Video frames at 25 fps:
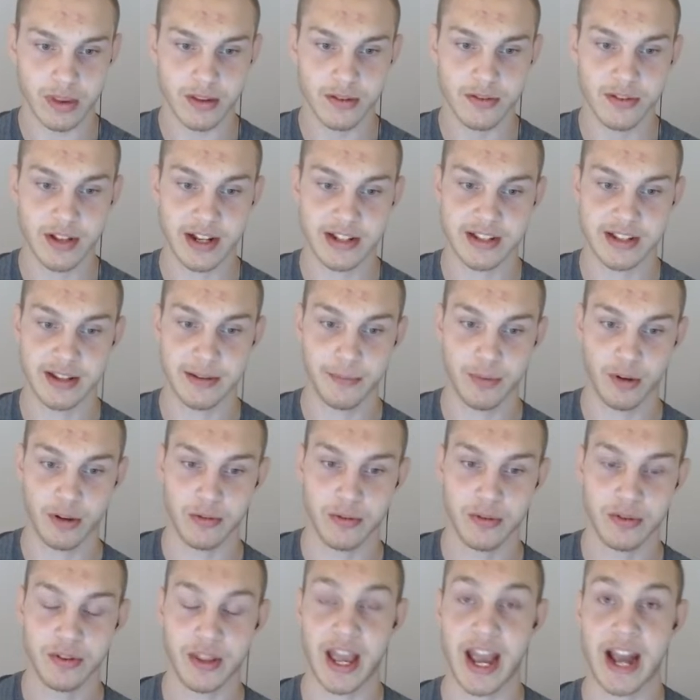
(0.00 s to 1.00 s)
That
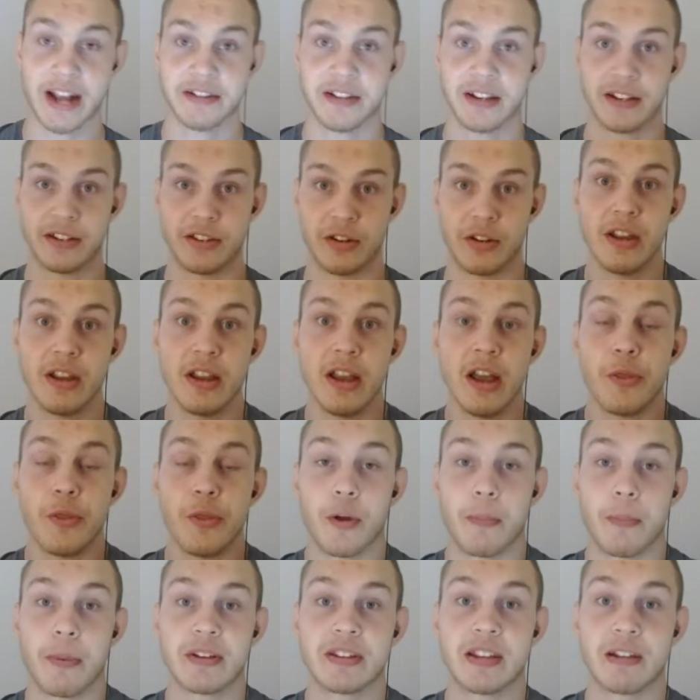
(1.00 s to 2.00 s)
simple. They act like they're
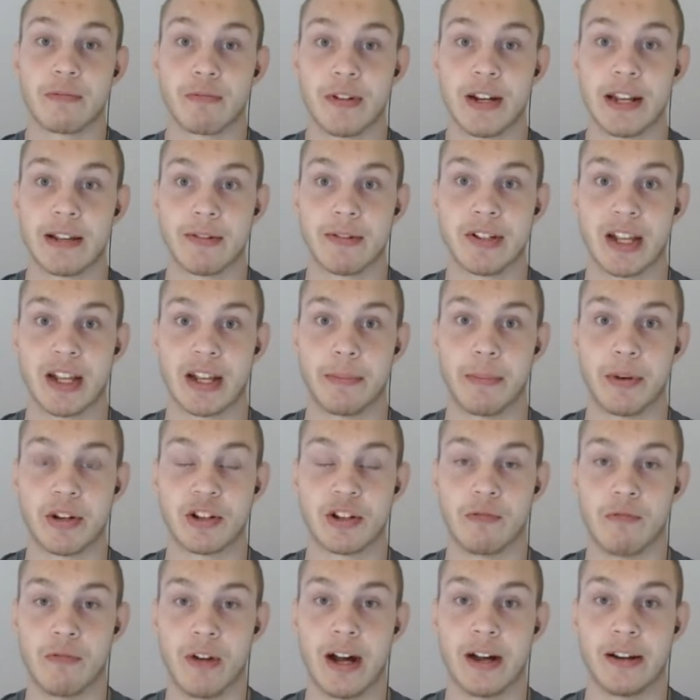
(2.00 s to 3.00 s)
they're basically running around like a bunch
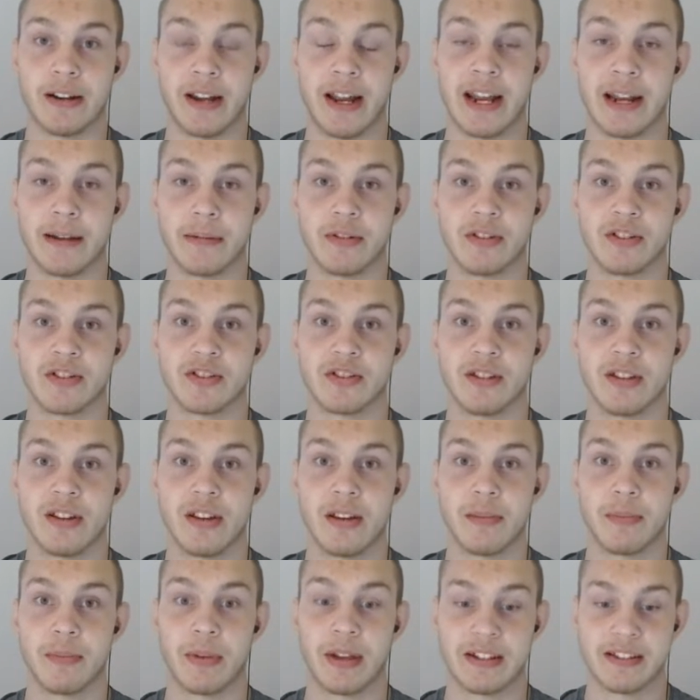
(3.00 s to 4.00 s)
of wild animals
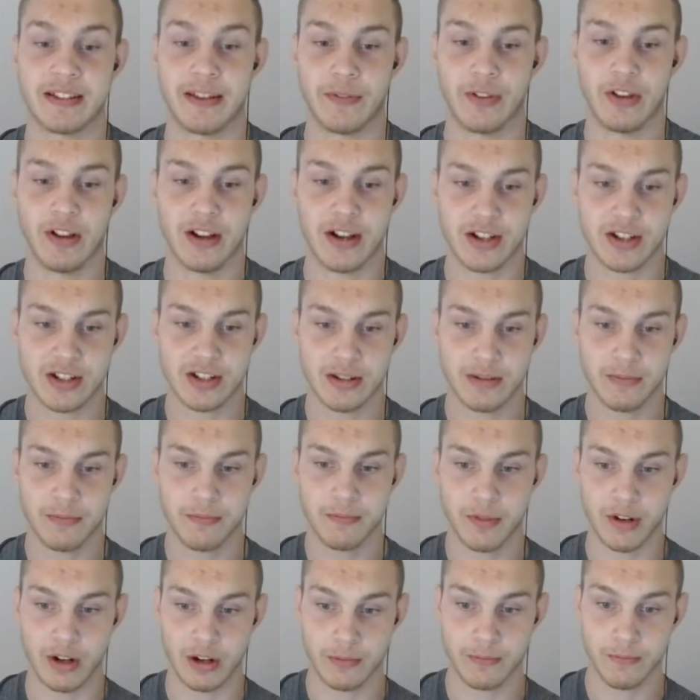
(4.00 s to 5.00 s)
because they've lost.
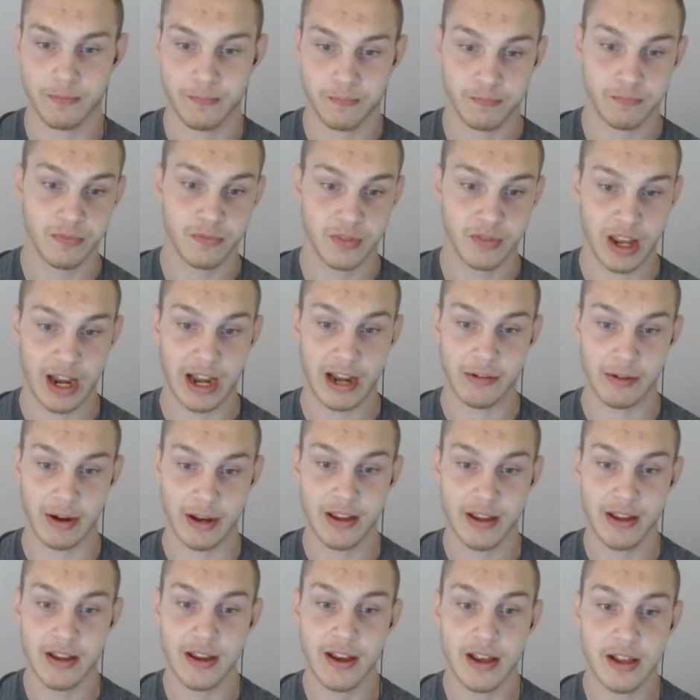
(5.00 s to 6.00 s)
You know.
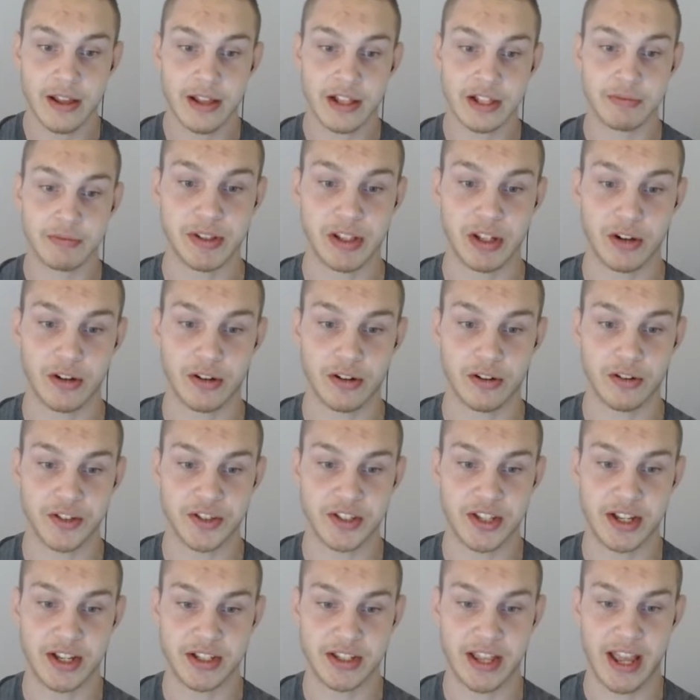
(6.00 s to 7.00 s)
Anyway, this the article
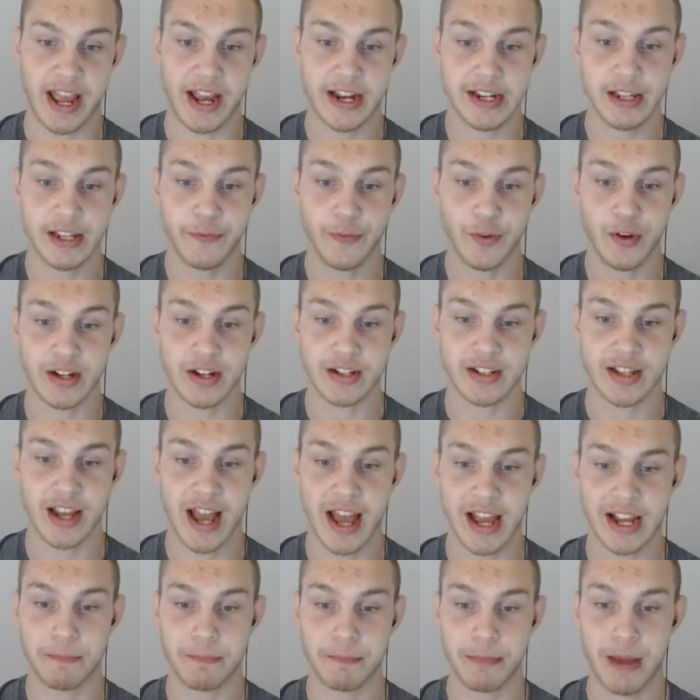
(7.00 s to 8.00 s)
says: Antifa
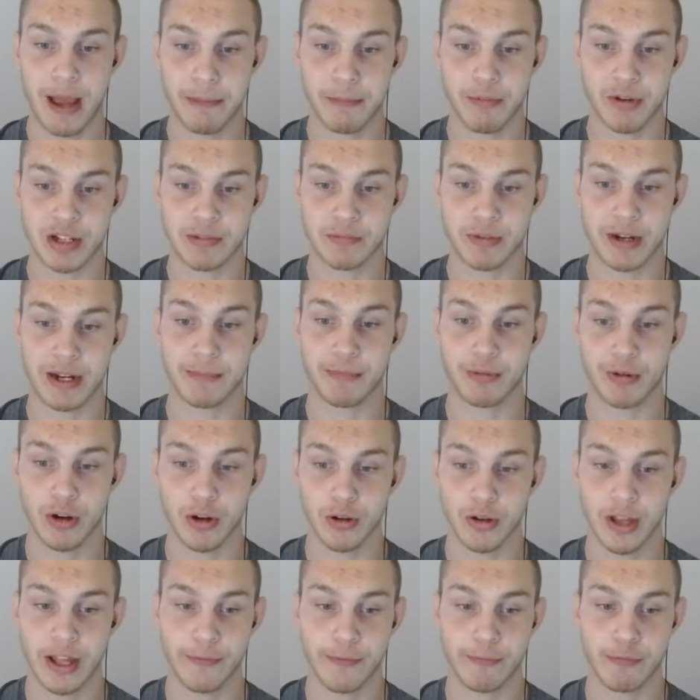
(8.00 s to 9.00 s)
attack and pepper spray
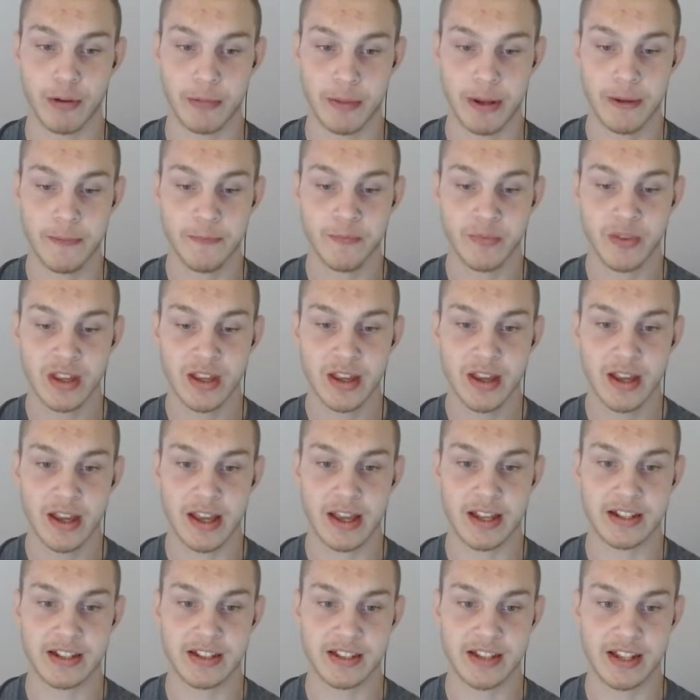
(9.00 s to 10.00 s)
pro-life woman
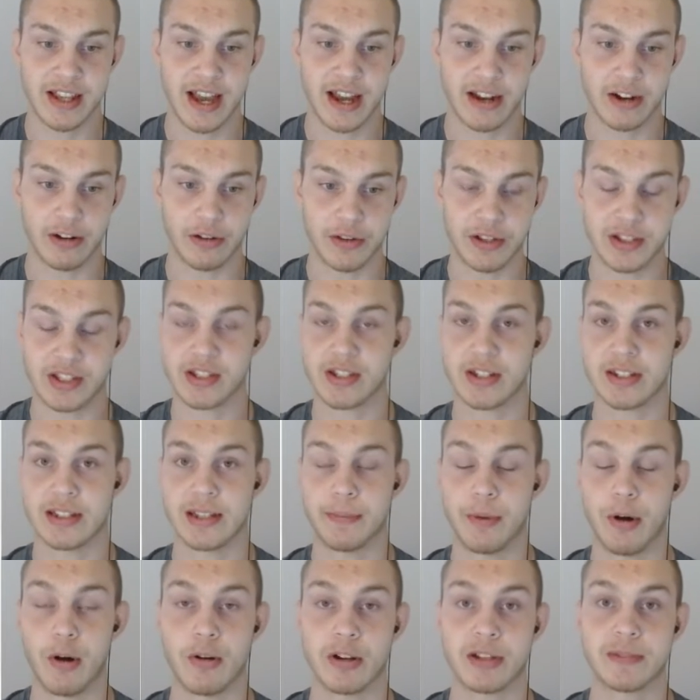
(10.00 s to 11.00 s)
in Seattle. This is on
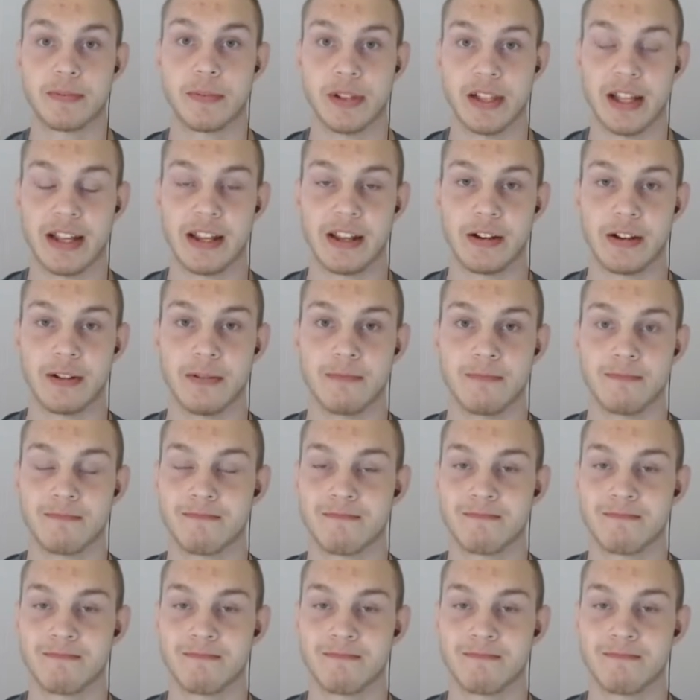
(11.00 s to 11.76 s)
the Post Millennial.